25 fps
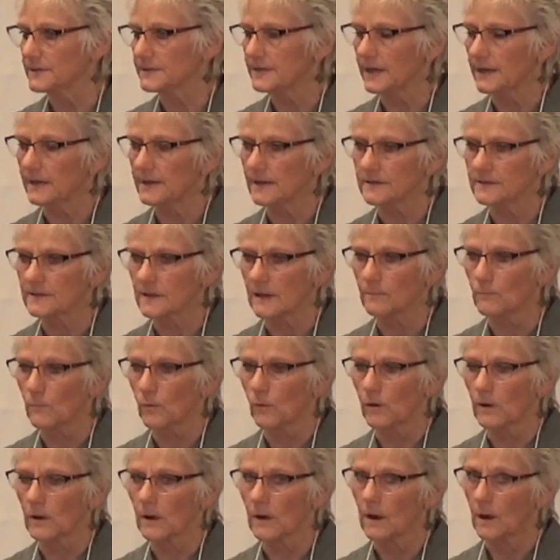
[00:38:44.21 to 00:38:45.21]
seen as a
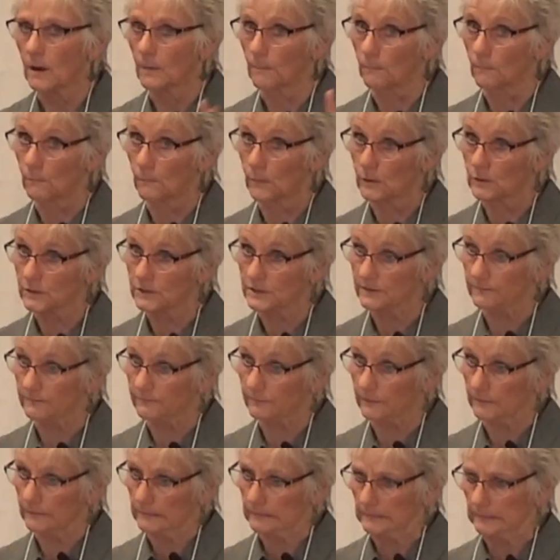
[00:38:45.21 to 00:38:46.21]
more
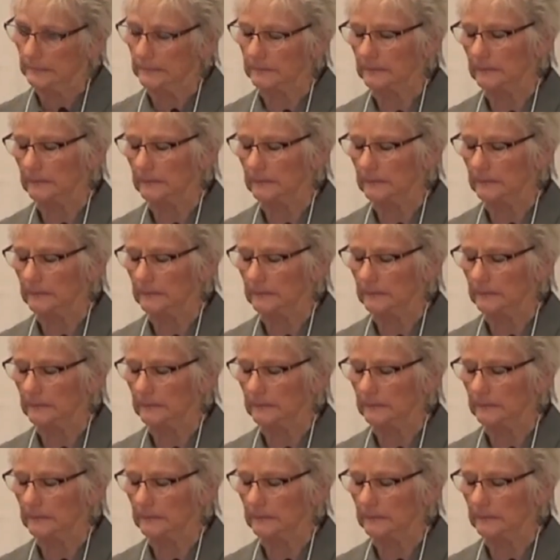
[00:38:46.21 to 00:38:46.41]
merciful